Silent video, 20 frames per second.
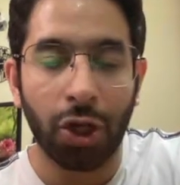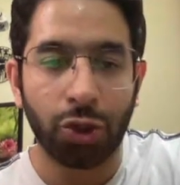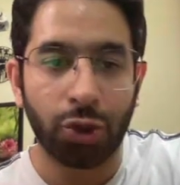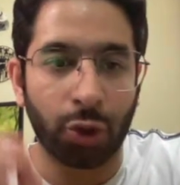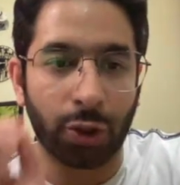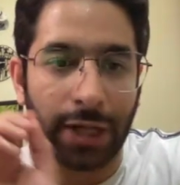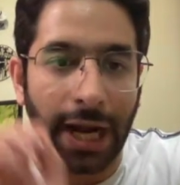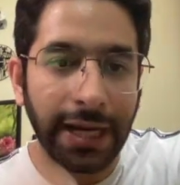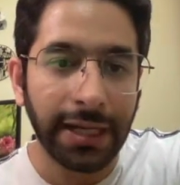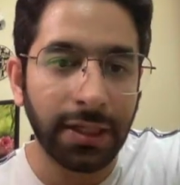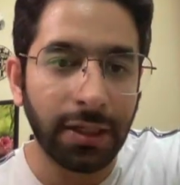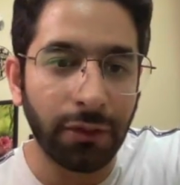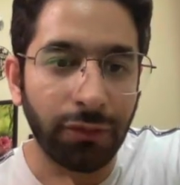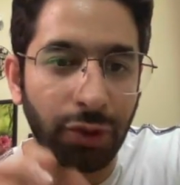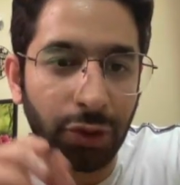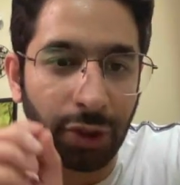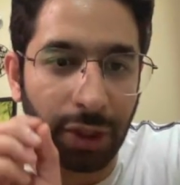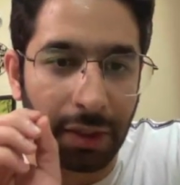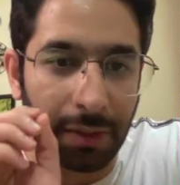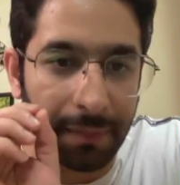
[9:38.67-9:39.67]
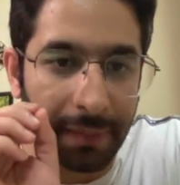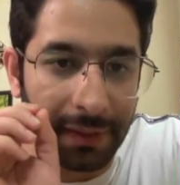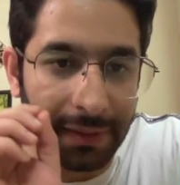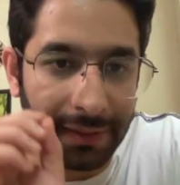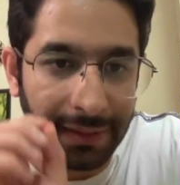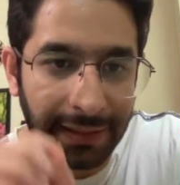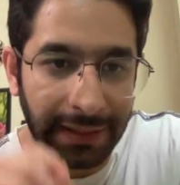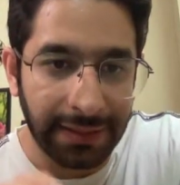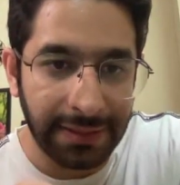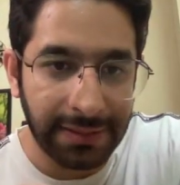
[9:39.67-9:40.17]
So right now you can appear in
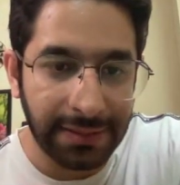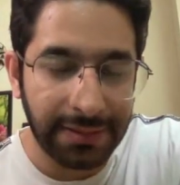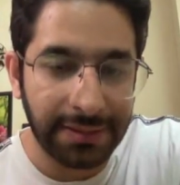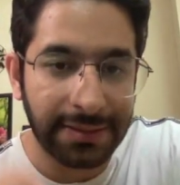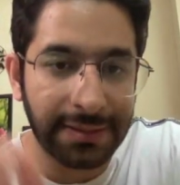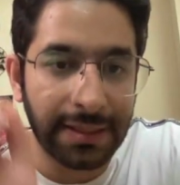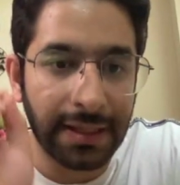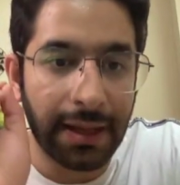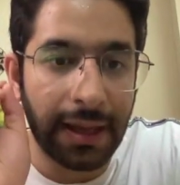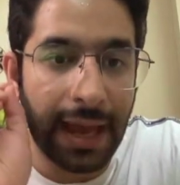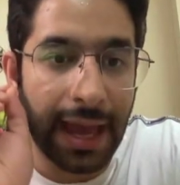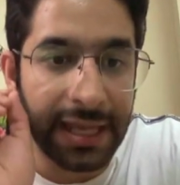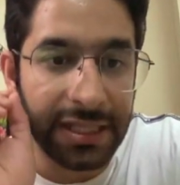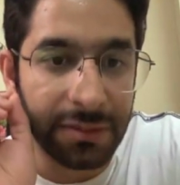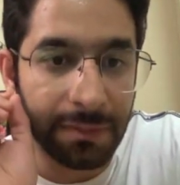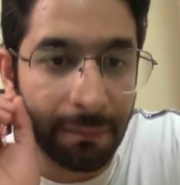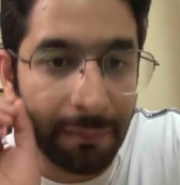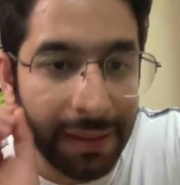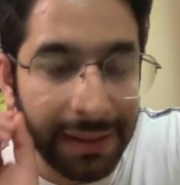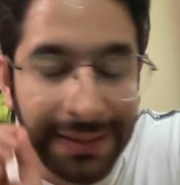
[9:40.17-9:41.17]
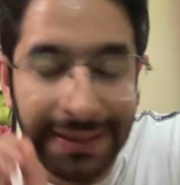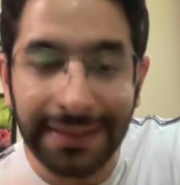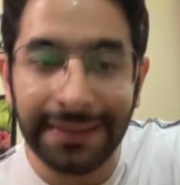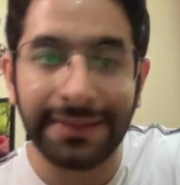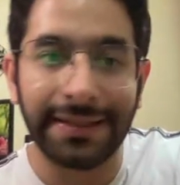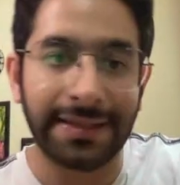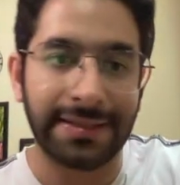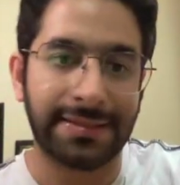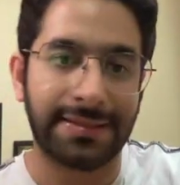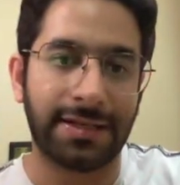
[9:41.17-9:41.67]
tests. As many
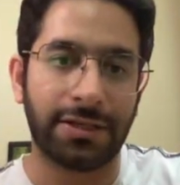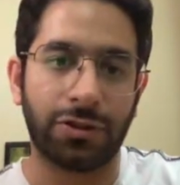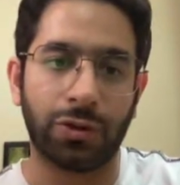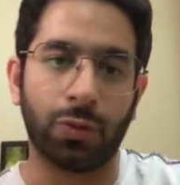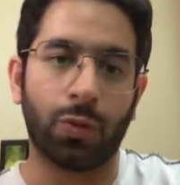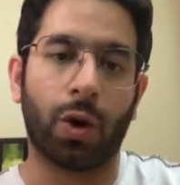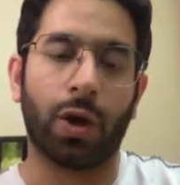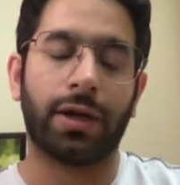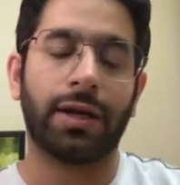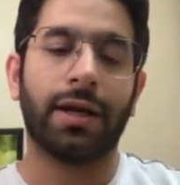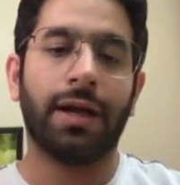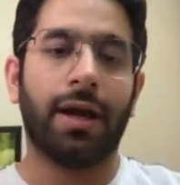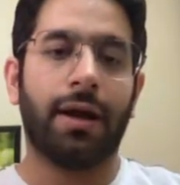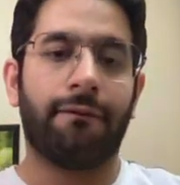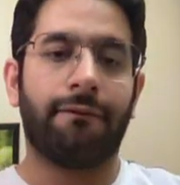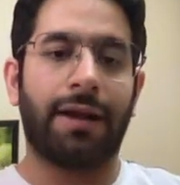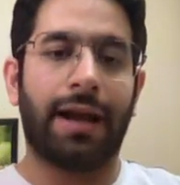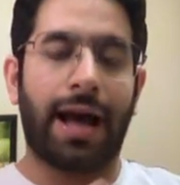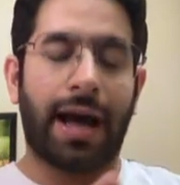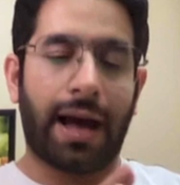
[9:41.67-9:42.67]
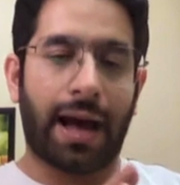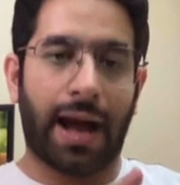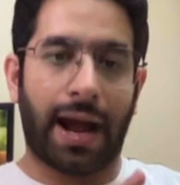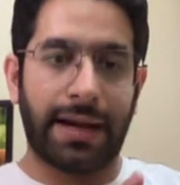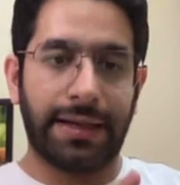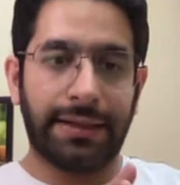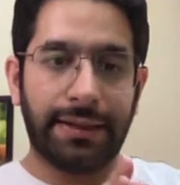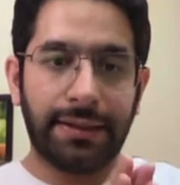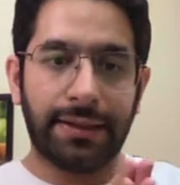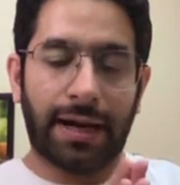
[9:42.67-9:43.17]
tests as you want. Well,
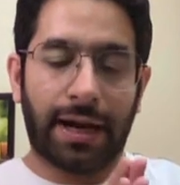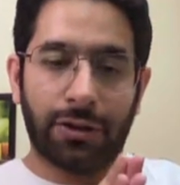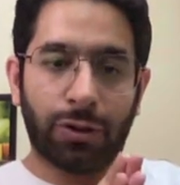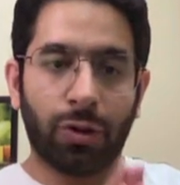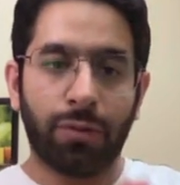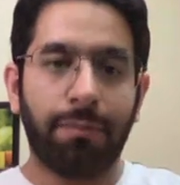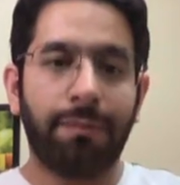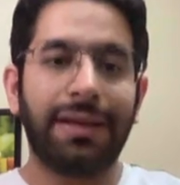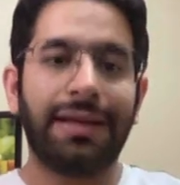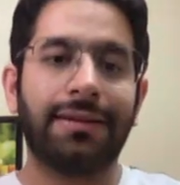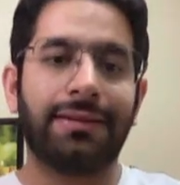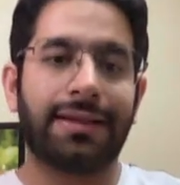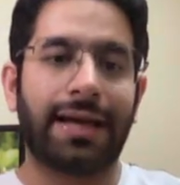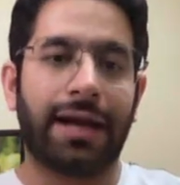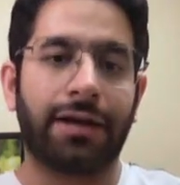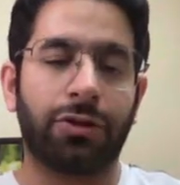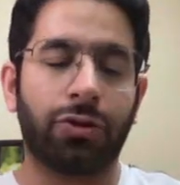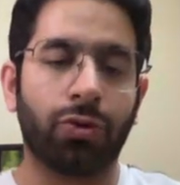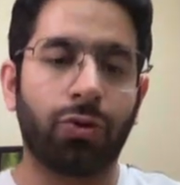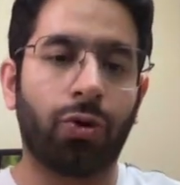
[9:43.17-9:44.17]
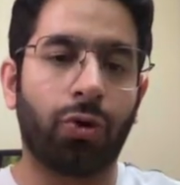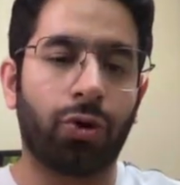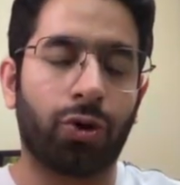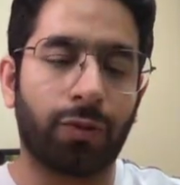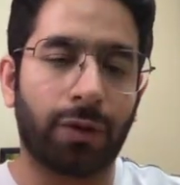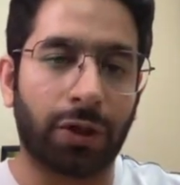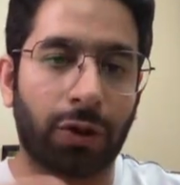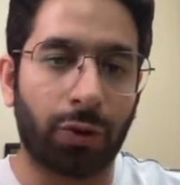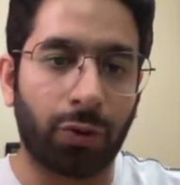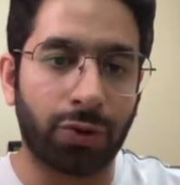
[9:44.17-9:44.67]
I don't mean that you go
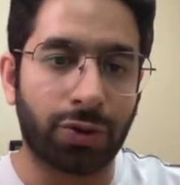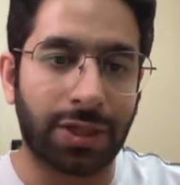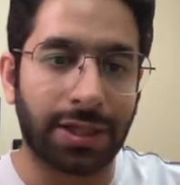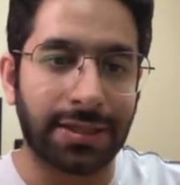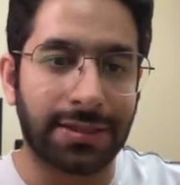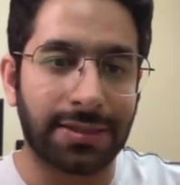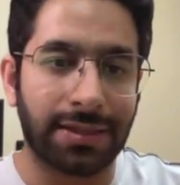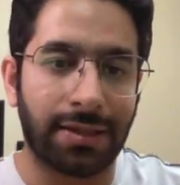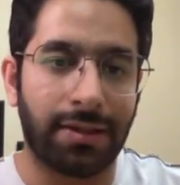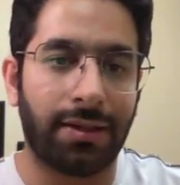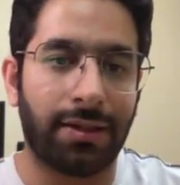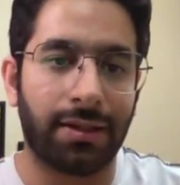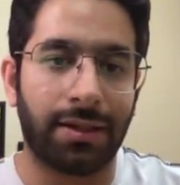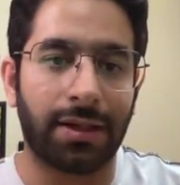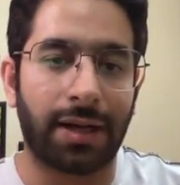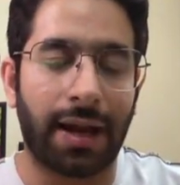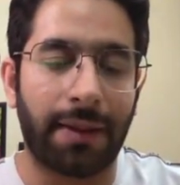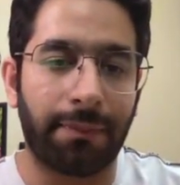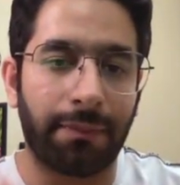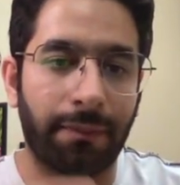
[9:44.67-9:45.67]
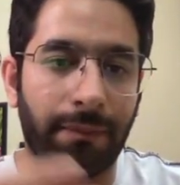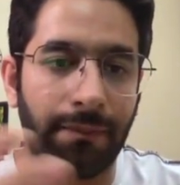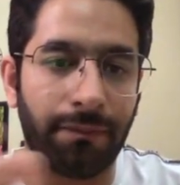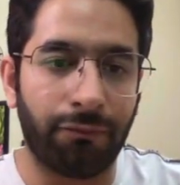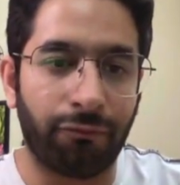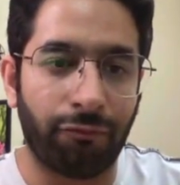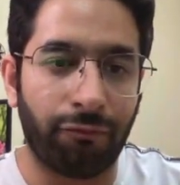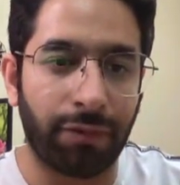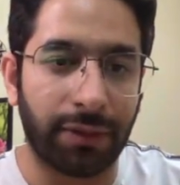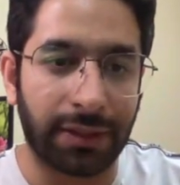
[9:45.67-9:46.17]
to a coaching center,
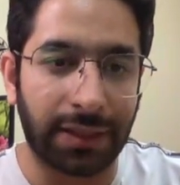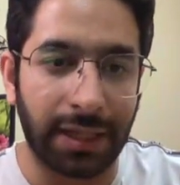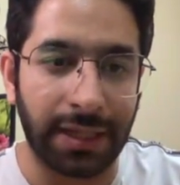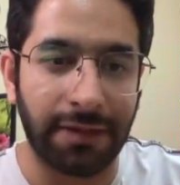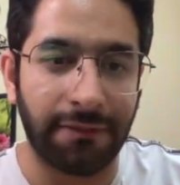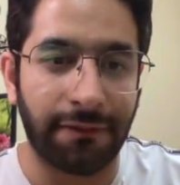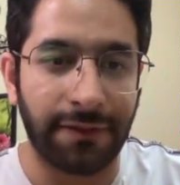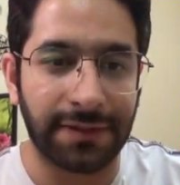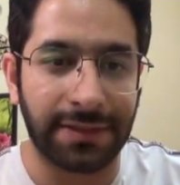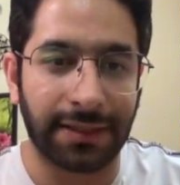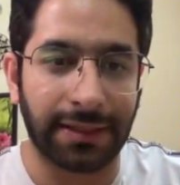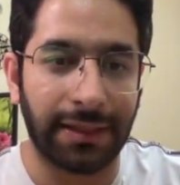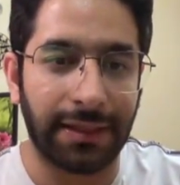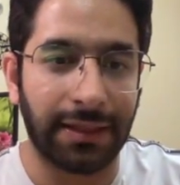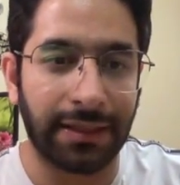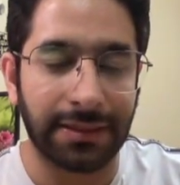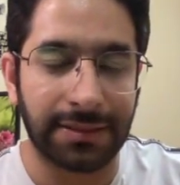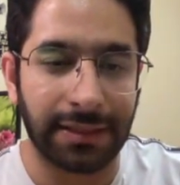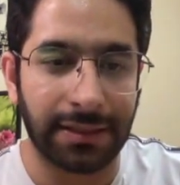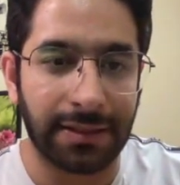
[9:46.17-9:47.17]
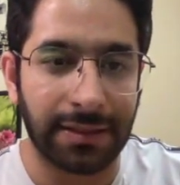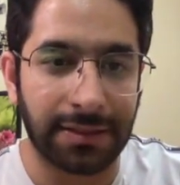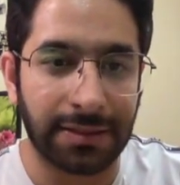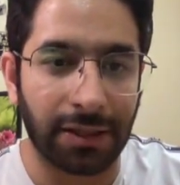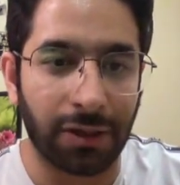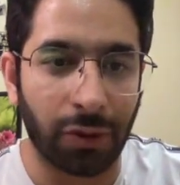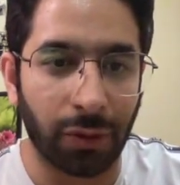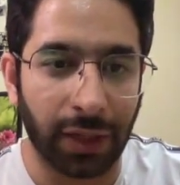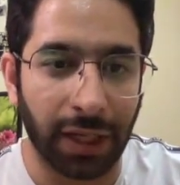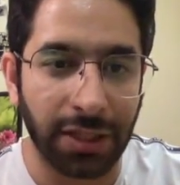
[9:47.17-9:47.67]
aap kahin physically kisi
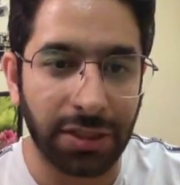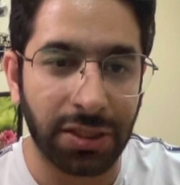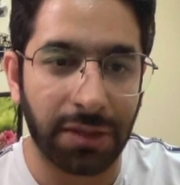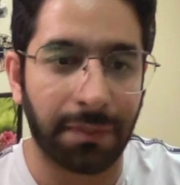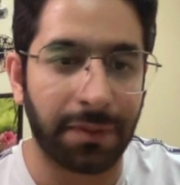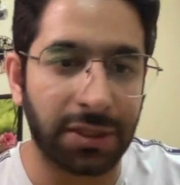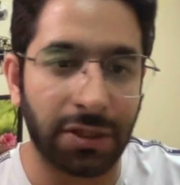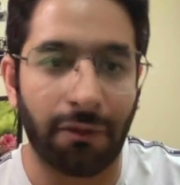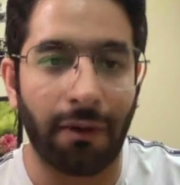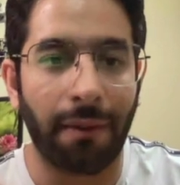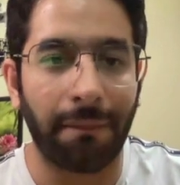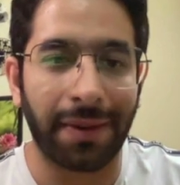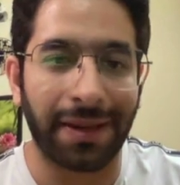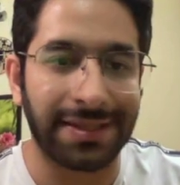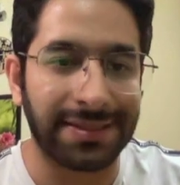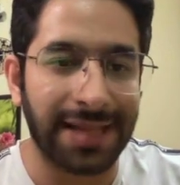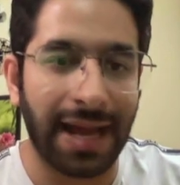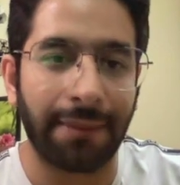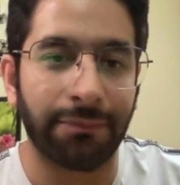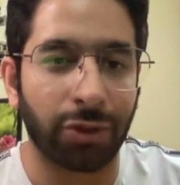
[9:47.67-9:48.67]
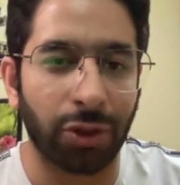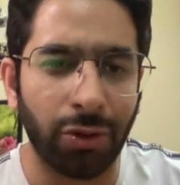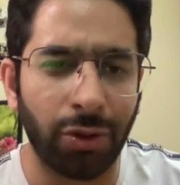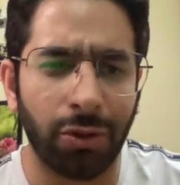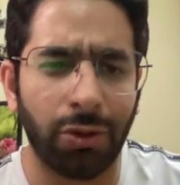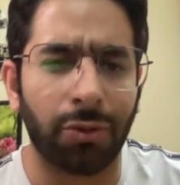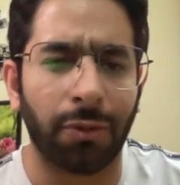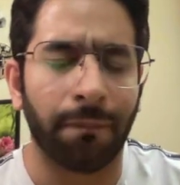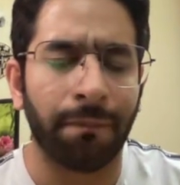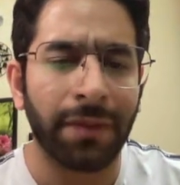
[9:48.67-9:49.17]
distant location pe jao, wahan pe exam do. No,
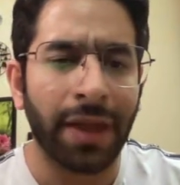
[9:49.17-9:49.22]
no.